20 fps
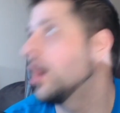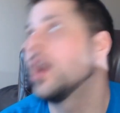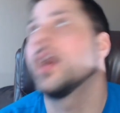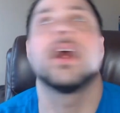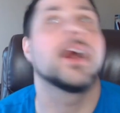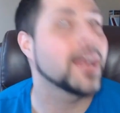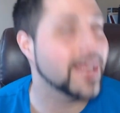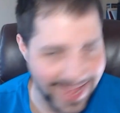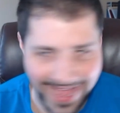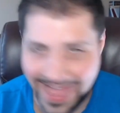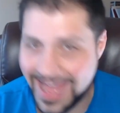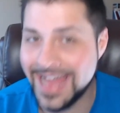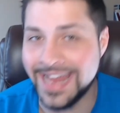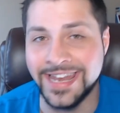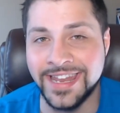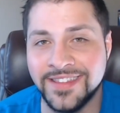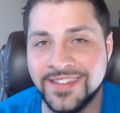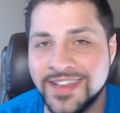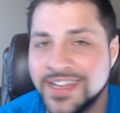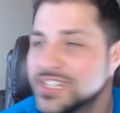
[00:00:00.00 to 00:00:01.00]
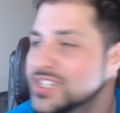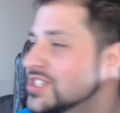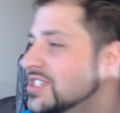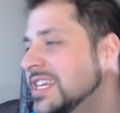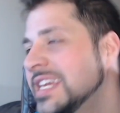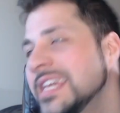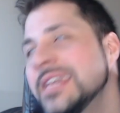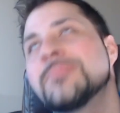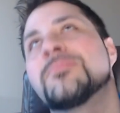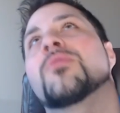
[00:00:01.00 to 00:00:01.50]
Again, they just
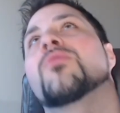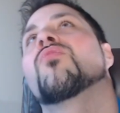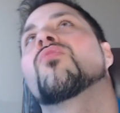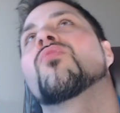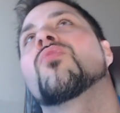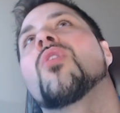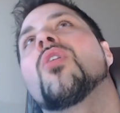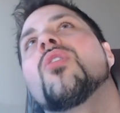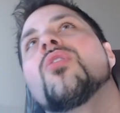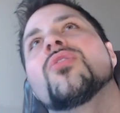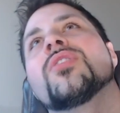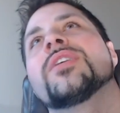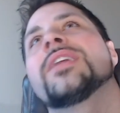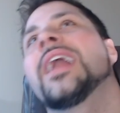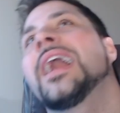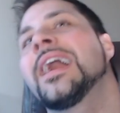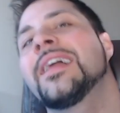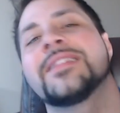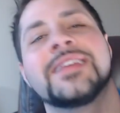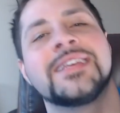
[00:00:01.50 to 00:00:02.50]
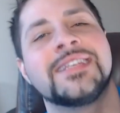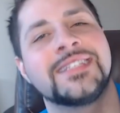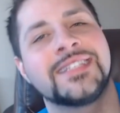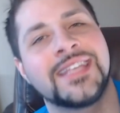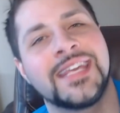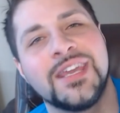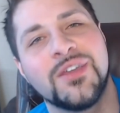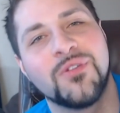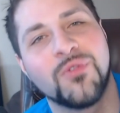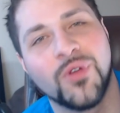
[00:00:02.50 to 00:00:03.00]
keep rolling on these
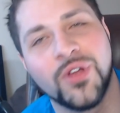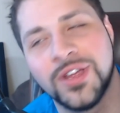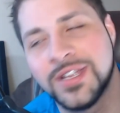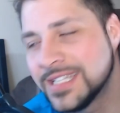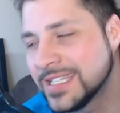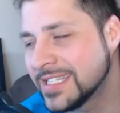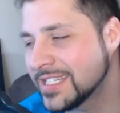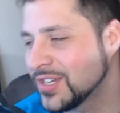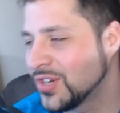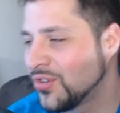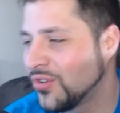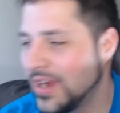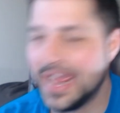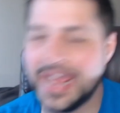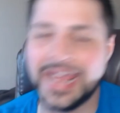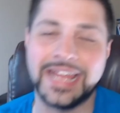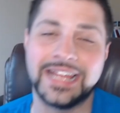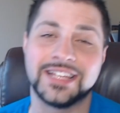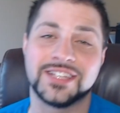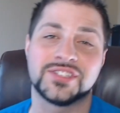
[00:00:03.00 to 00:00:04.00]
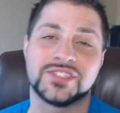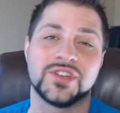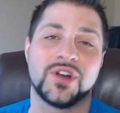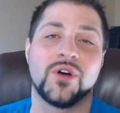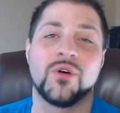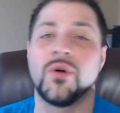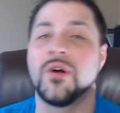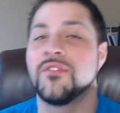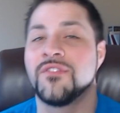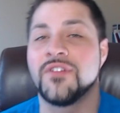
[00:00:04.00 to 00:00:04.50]
keywords. It's great.
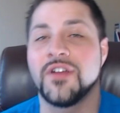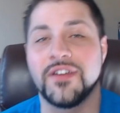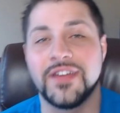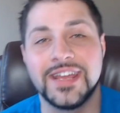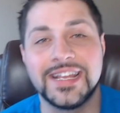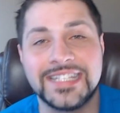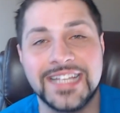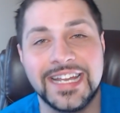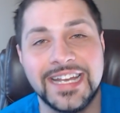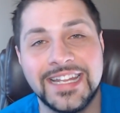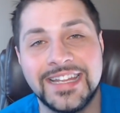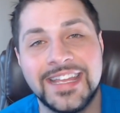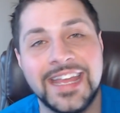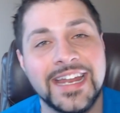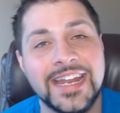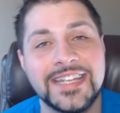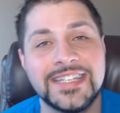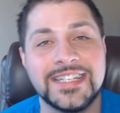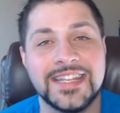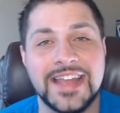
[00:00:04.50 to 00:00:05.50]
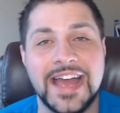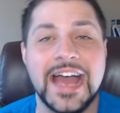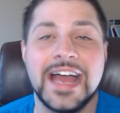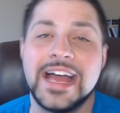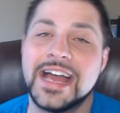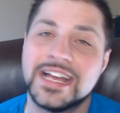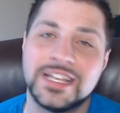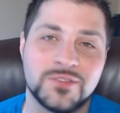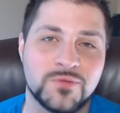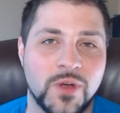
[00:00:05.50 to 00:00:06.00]
So very excited to get into that
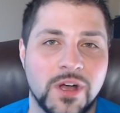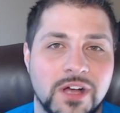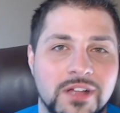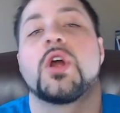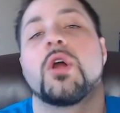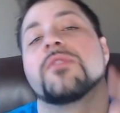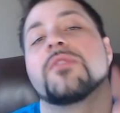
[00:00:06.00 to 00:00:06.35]
as well.